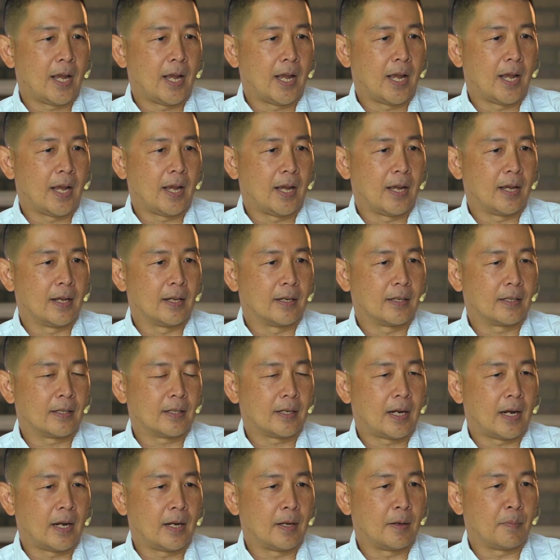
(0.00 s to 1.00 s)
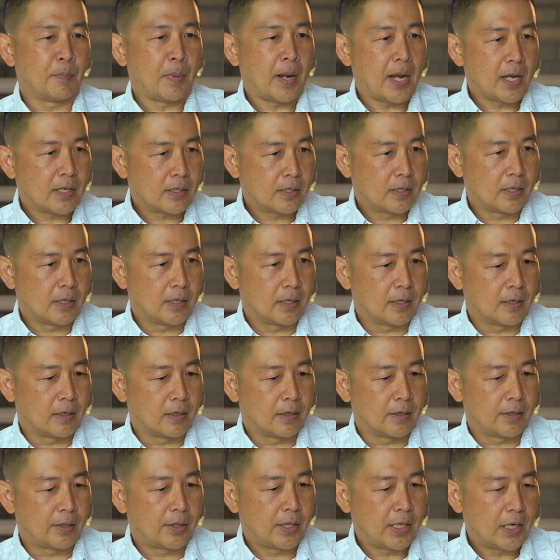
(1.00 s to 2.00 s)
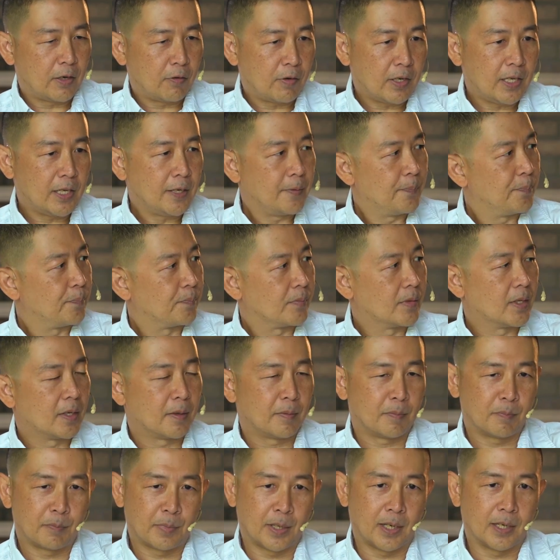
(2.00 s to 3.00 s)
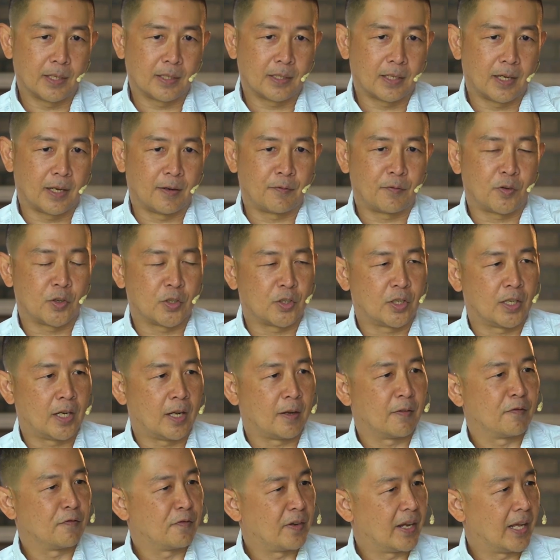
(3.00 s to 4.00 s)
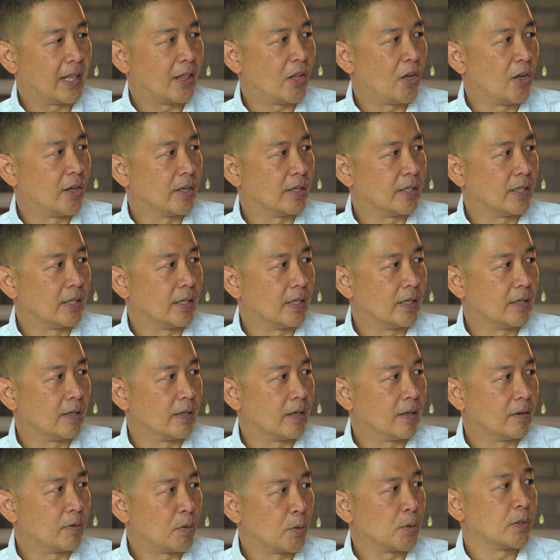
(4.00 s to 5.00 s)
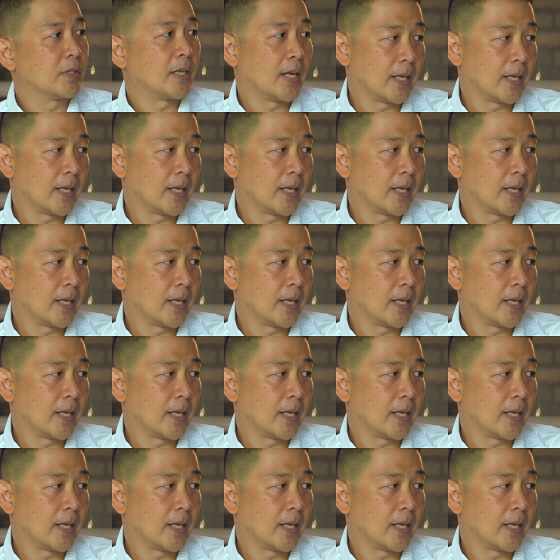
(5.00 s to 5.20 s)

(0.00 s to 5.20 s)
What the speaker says: and I passed the theory. But unfortunately, I failed on the road